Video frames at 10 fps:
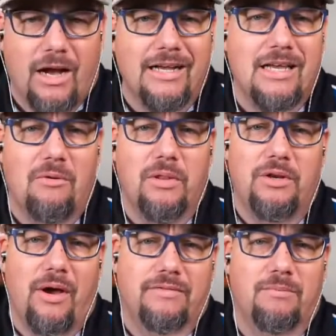Guys, I
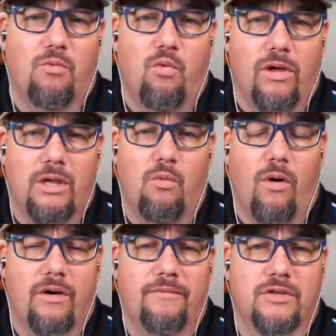really do have some really
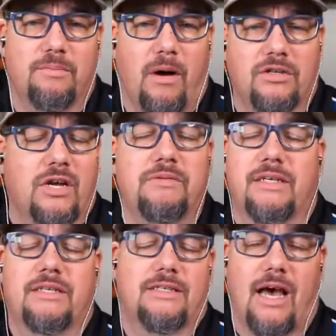wonderful sponsors. I was
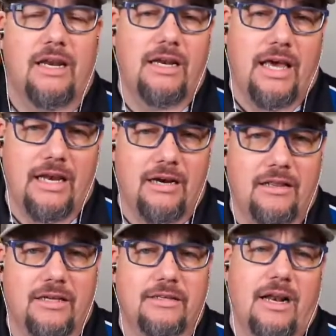excited to get into
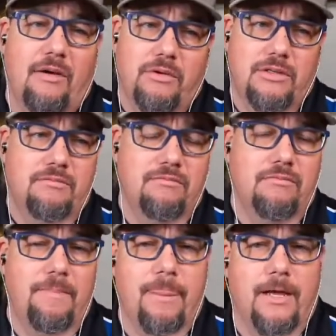this, and I was
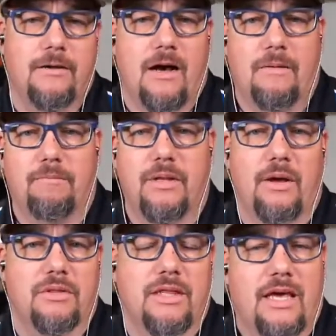
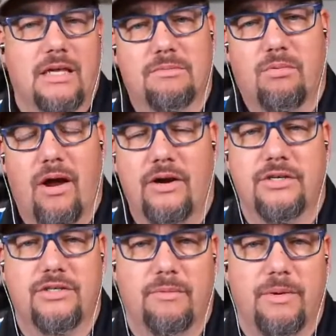playing with the kids prior
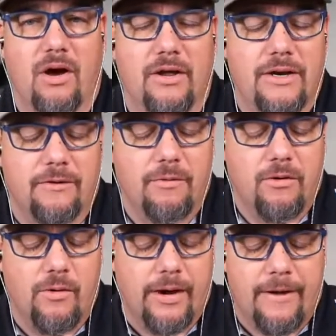to jumping on here real
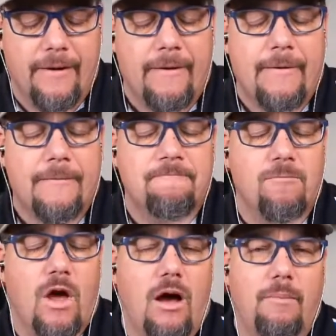quick.
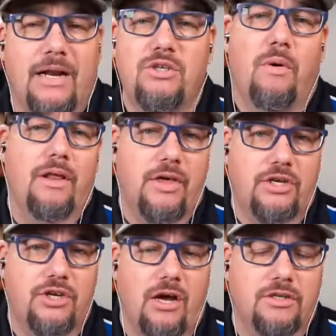But I do want to
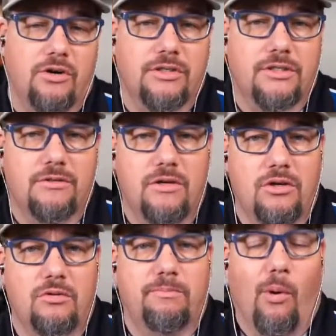thank Shot Darts,
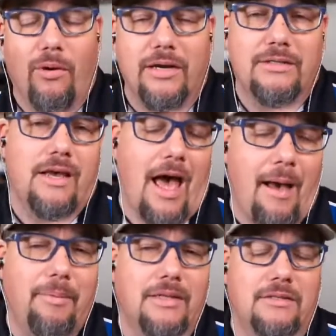who Boris
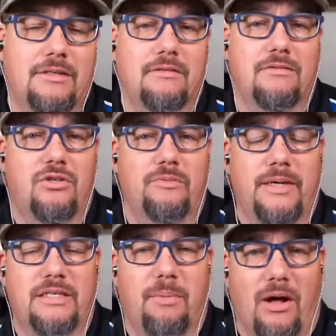happens to
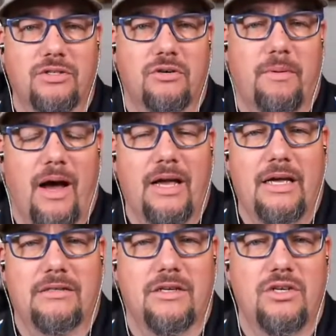be sponsored by.
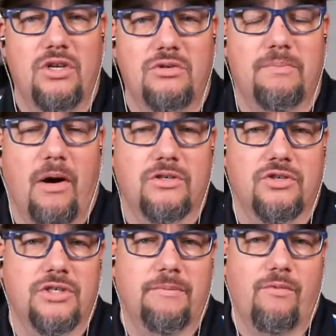It's a new
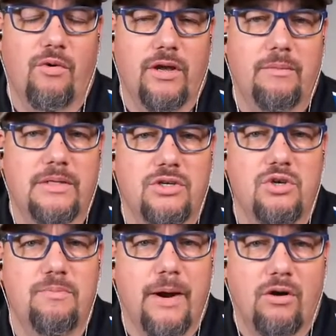sponsorship for him. It's a
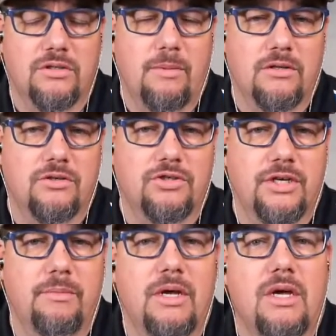new barrel
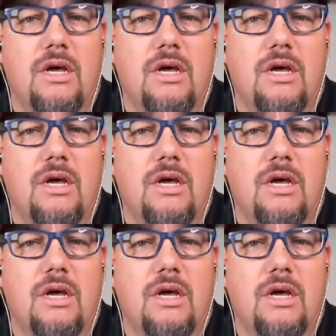sponsorship.